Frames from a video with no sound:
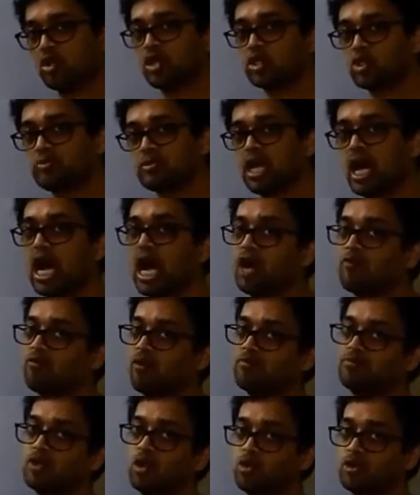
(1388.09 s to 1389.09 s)
going to be
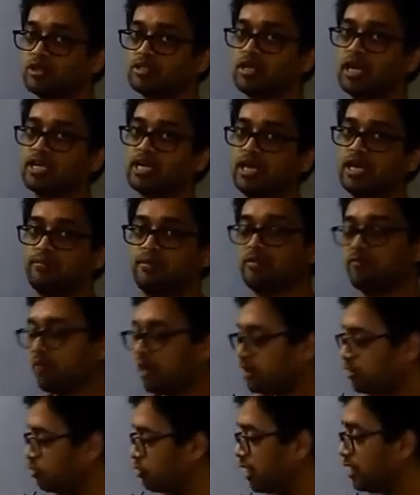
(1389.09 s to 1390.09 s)
half of the original time. In
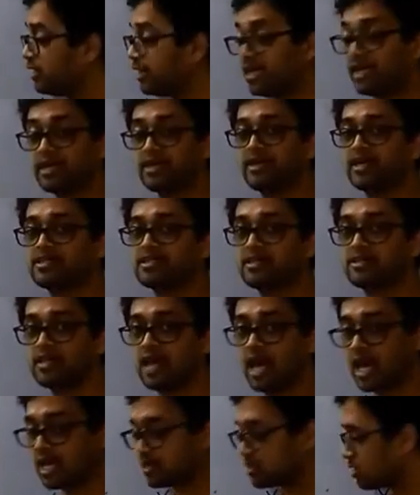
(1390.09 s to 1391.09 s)
fact, you can take it as a
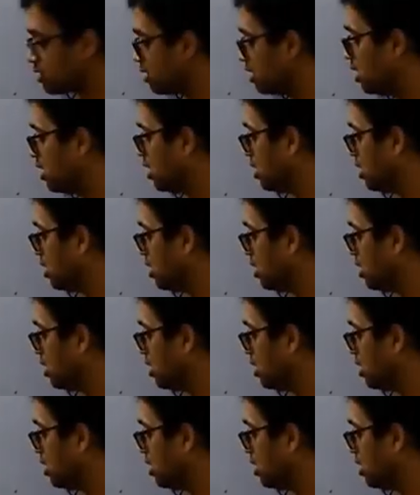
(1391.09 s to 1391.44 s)
task.